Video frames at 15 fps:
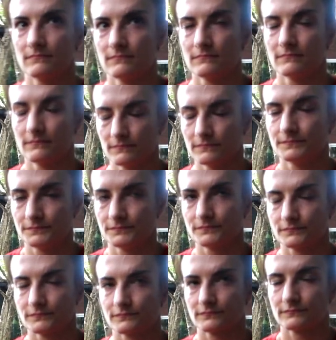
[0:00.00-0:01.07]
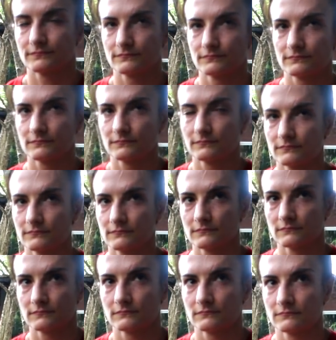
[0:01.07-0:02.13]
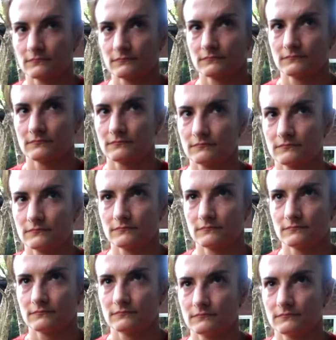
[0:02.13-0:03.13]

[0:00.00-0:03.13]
real name, but Yodseon is his nickname, right?